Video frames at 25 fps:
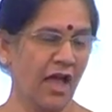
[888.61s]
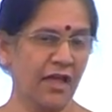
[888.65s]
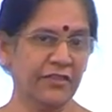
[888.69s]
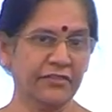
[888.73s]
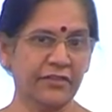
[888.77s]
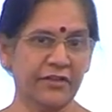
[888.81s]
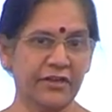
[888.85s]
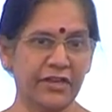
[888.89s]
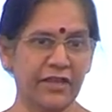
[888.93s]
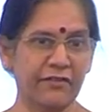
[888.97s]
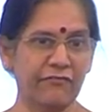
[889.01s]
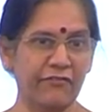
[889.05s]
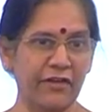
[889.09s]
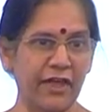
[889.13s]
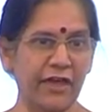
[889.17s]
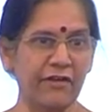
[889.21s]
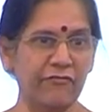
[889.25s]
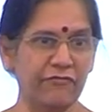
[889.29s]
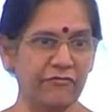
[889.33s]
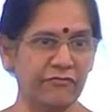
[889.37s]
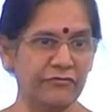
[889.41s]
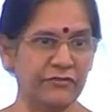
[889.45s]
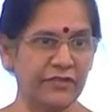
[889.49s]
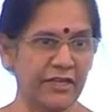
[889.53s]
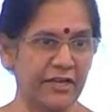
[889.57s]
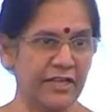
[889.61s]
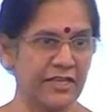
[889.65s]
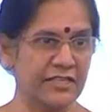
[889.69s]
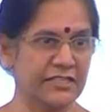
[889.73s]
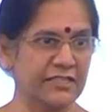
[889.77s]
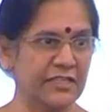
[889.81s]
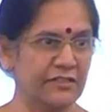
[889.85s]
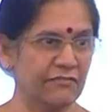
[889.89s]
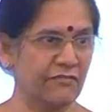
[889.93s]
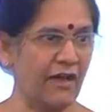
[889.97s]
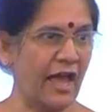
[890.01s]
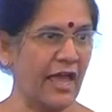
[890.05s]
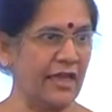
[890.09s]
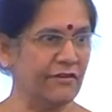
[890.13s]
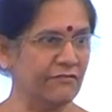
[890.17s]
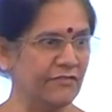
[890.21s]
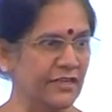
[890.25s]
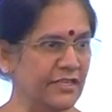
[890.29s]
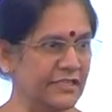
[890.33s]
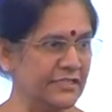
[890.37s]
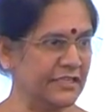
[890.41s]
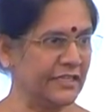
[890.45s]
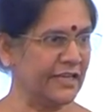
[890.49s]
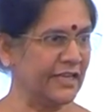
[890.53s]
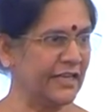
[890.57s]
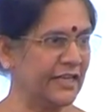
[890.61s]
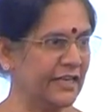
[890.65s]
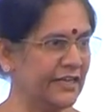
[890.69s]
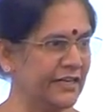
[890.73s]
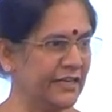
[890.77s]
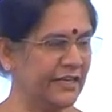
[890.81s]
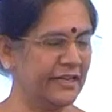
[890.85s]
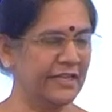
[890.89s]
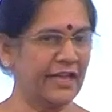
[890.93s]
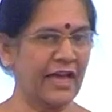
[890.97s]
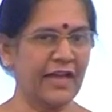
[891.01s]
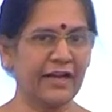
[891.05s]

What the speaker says: the reason why we sitting in India